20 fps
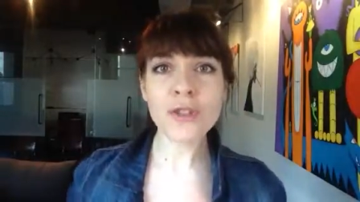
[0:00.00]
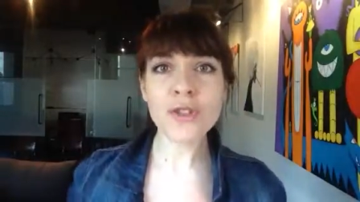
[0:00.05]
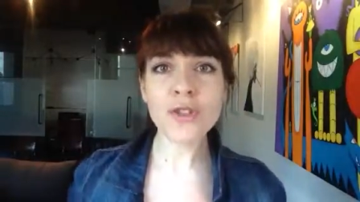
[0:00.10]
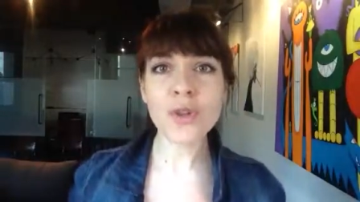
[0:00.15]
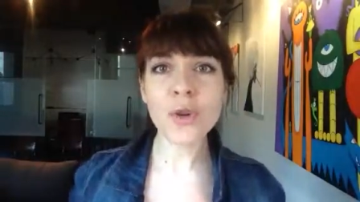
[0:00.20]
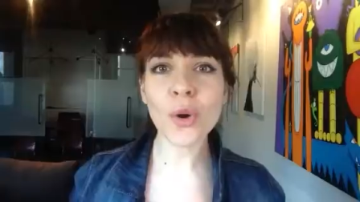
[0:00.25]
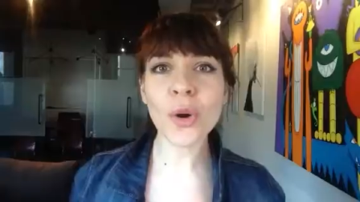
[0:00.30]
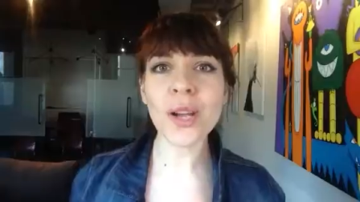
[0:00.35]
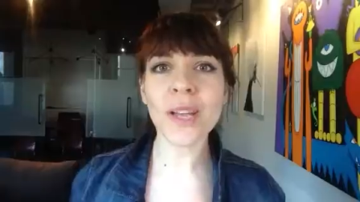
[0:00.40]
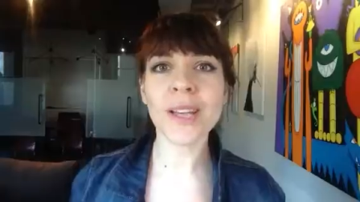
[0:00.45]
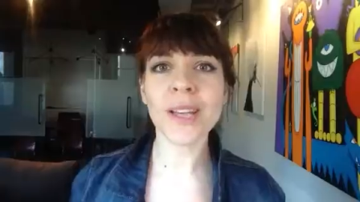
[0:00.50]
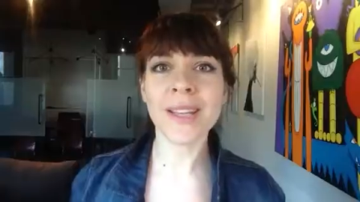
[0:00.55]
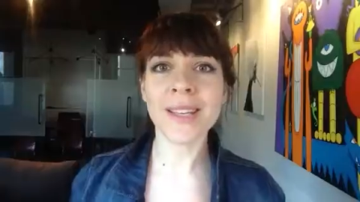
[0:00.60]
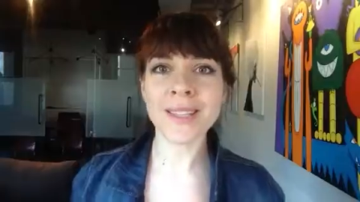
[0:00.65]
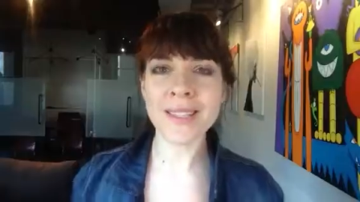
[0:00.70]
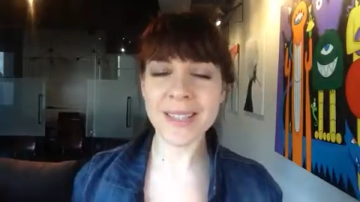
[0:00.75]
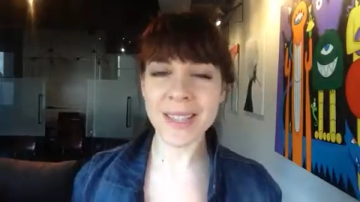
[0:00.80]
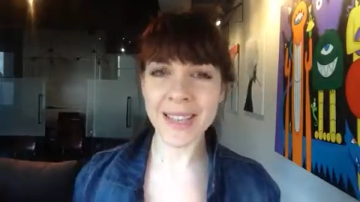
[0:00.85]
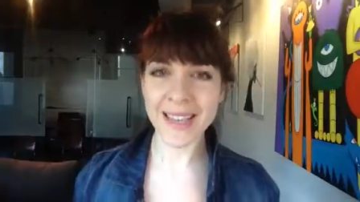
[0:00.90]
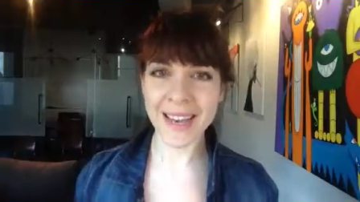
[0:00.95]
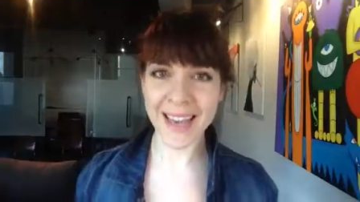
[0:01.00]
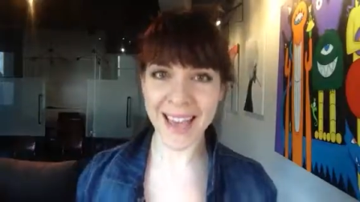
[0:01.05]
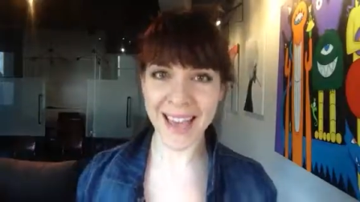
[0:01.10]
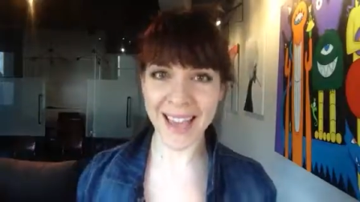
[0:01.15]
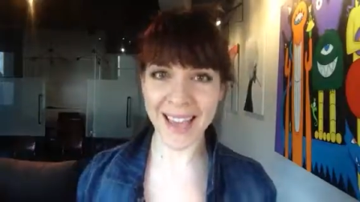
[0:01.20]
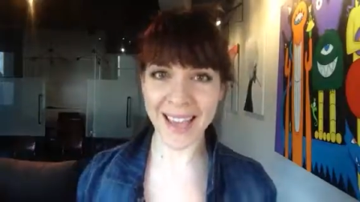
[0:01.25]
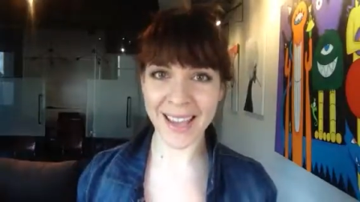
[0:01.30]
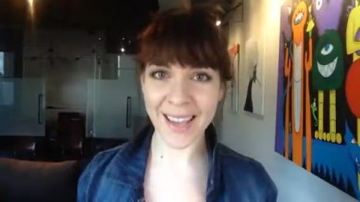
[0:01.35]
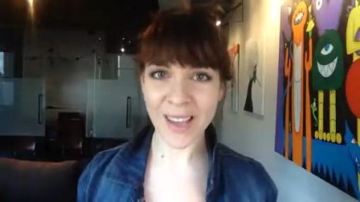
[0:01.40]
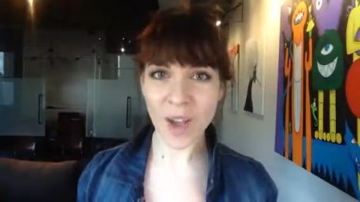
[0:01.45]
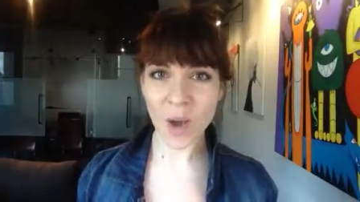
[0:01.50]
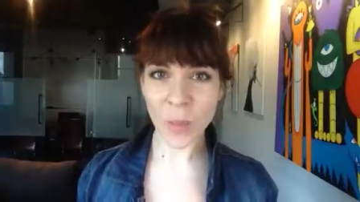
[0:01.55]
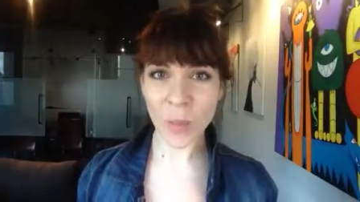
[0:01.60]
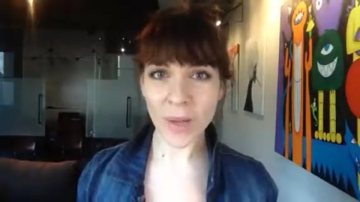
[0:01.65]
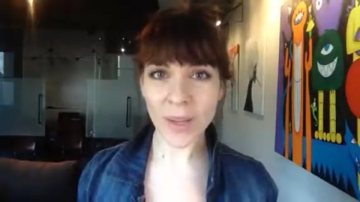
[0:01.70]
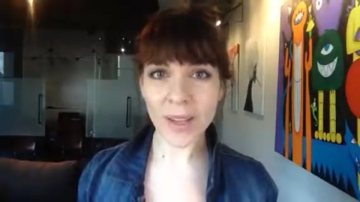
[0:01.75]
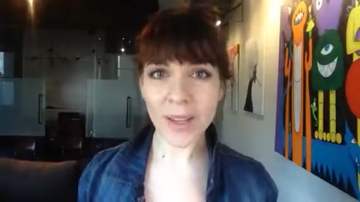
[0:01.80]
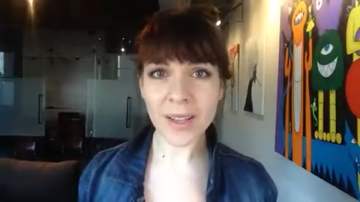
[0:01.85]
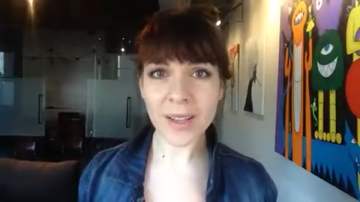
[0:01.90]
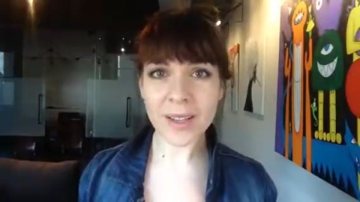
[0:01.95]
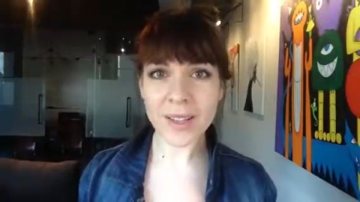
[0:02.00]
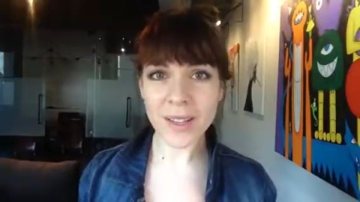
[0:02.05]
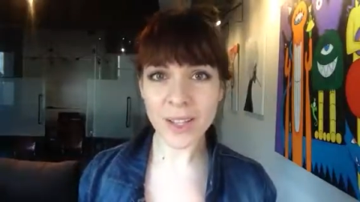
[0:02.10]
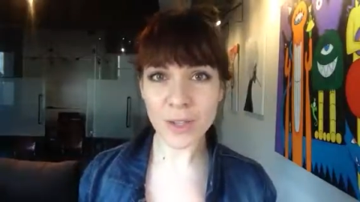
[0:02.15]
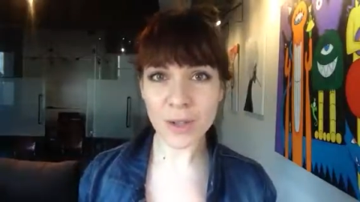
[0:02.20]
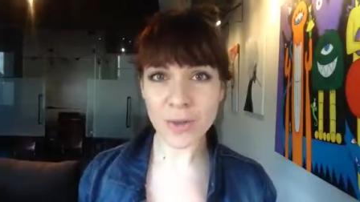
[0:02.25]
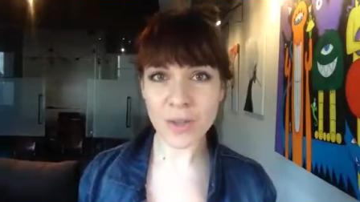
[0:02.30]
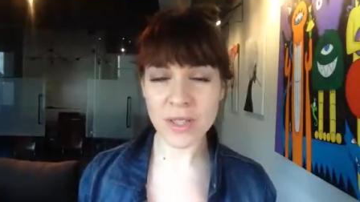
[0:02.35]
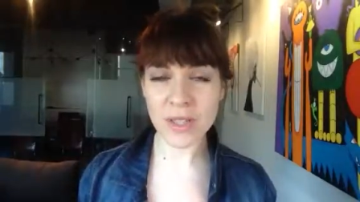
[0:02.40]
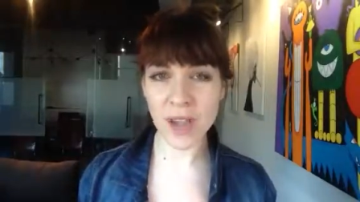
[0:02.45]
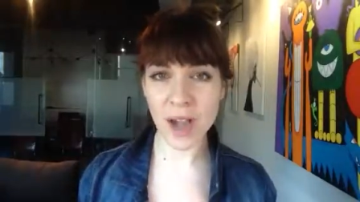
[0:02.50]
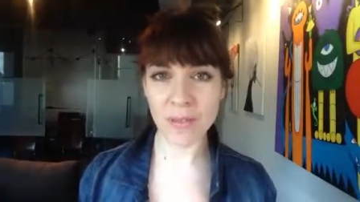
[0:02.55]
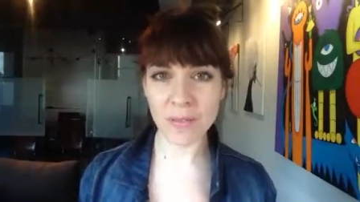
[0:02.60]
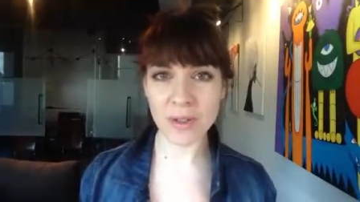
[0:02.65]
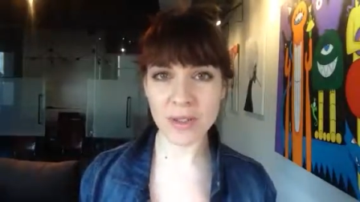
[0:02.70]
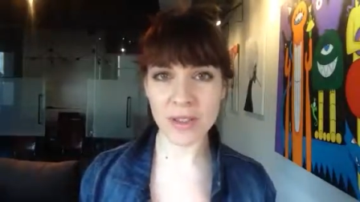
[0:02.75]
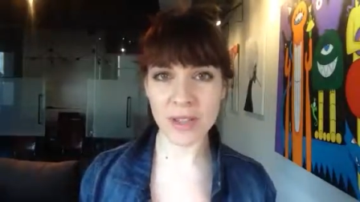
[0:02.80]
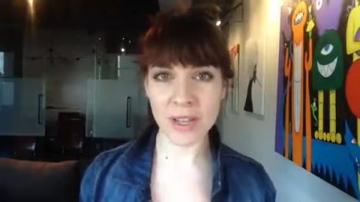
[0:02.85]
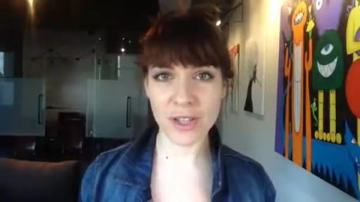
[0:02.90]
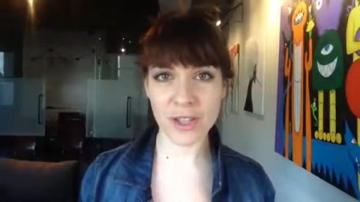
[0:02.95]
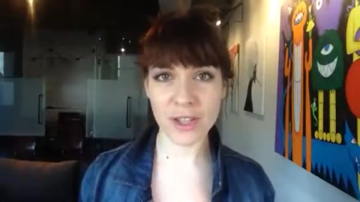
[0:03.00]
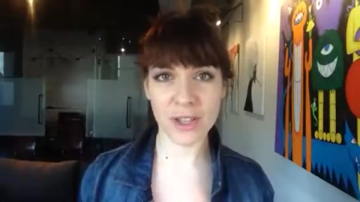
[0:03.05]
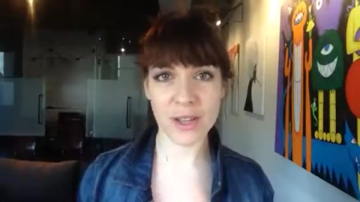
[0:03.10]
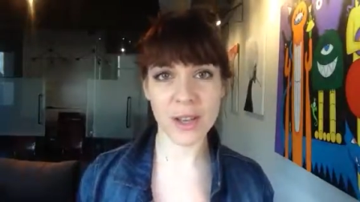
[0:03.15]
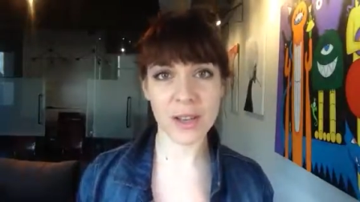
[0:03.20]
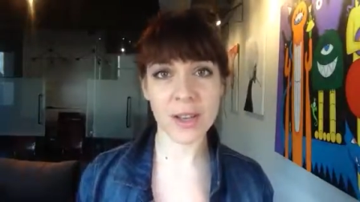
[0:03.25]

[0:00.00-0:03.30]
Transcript: Join it today. We can continue this conversation.